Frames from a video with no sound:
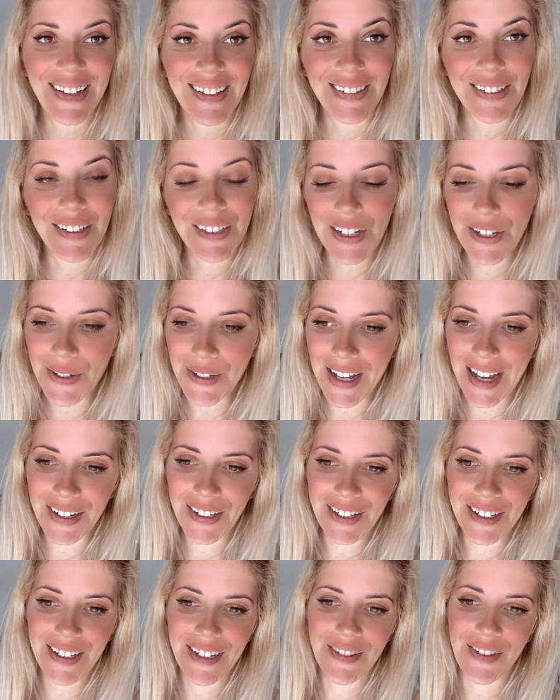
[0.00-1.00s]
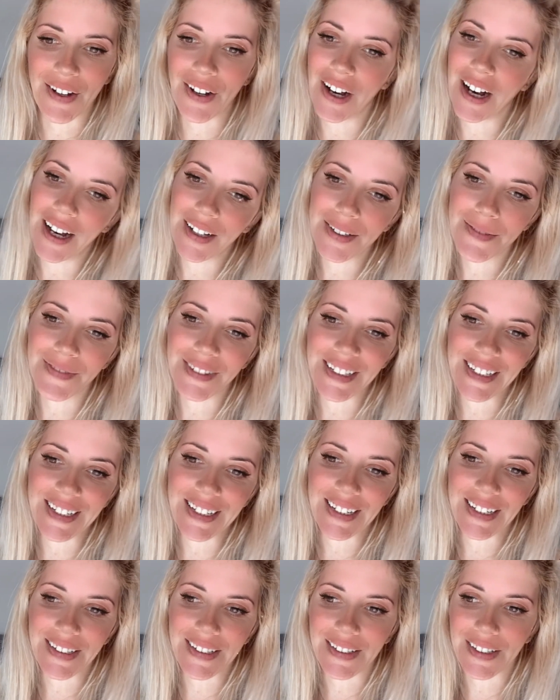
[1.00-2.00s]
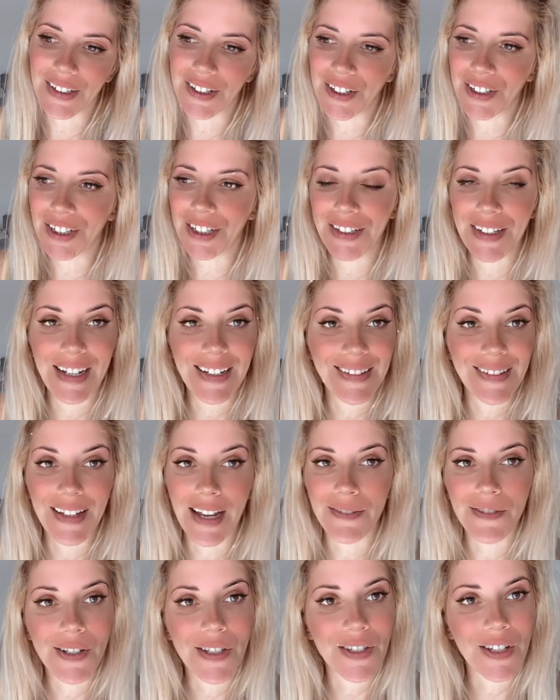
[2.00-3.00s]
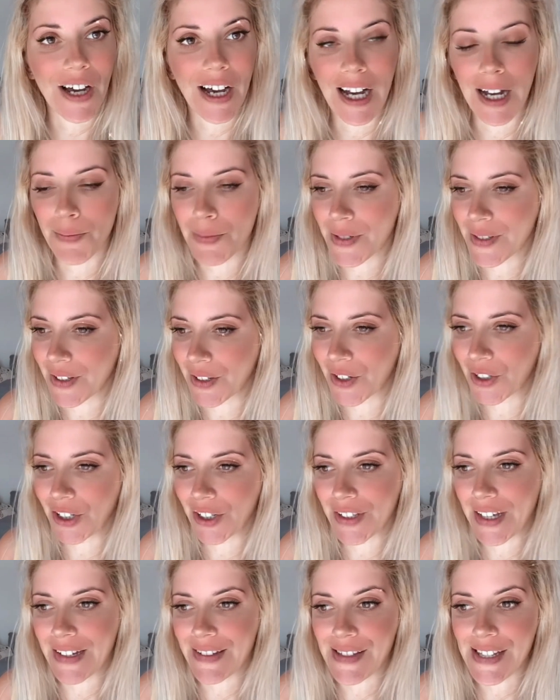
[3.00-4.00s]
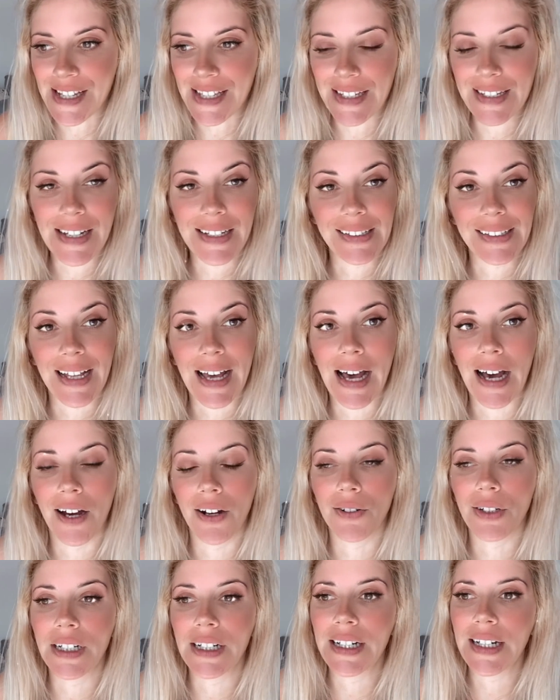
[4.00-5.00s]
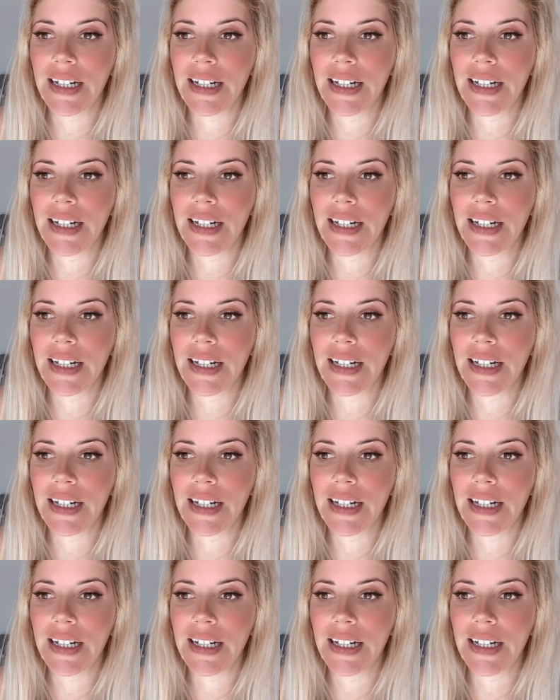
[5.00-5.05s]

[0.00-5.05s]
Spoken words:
the go-getter, the all them things, the girl that never stops, the girl that doesn't allow